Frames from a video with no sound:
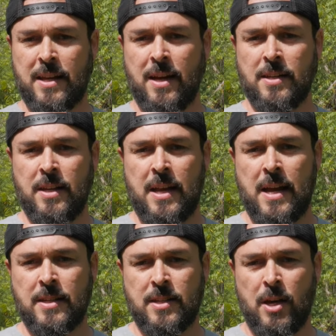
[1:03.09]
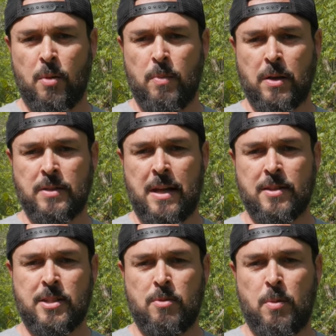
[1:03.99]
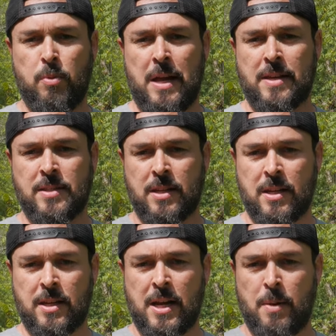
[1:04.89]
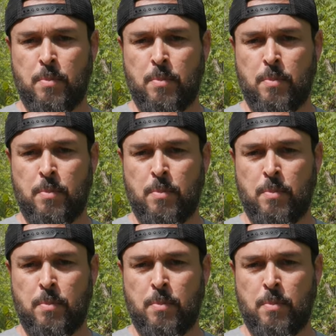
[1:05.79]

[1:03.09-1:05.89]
gun today to help melt down some of the plastic and kind of